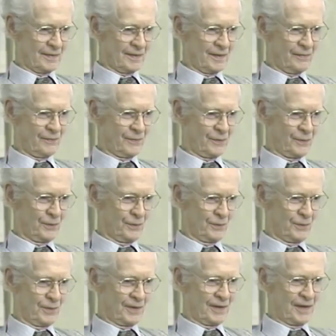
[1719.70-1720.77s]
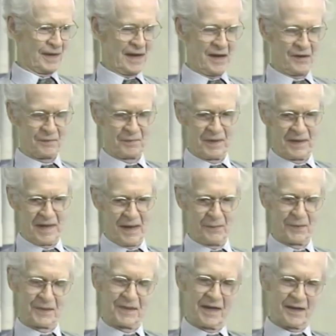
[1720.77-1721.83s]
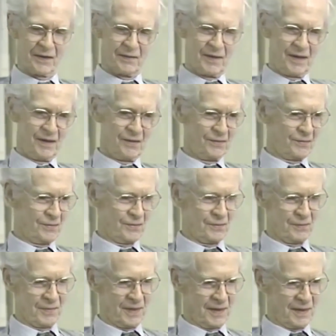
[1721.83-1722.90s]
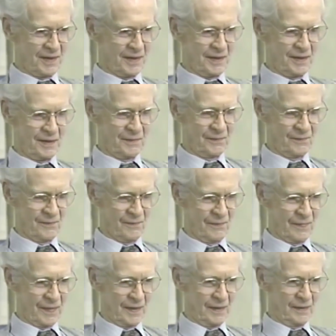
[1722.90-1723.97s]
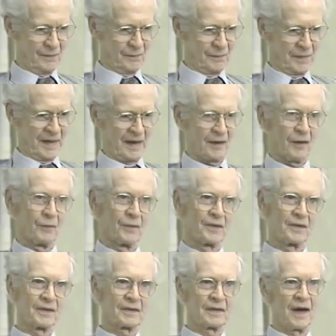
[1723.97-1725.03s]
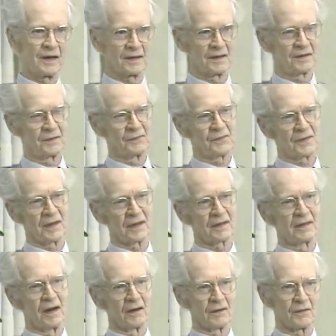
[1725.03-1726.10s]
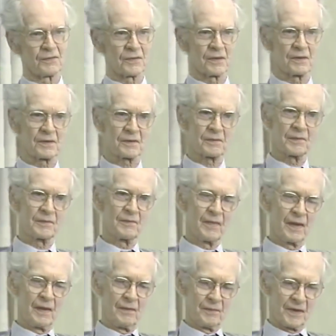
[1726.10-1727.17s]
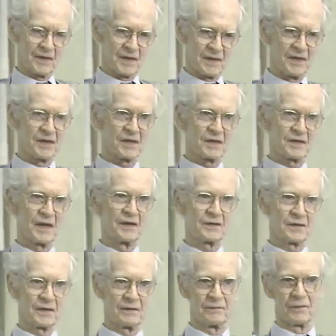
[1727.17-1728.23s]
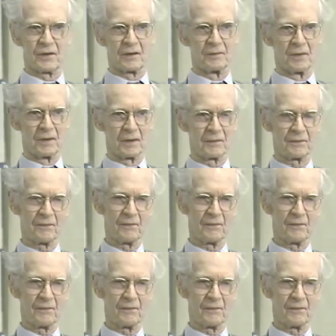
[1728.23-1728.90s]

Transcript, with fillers: if you allowed me, I would get around to my battle with the cognitive psychologist, because it is essentially verbal.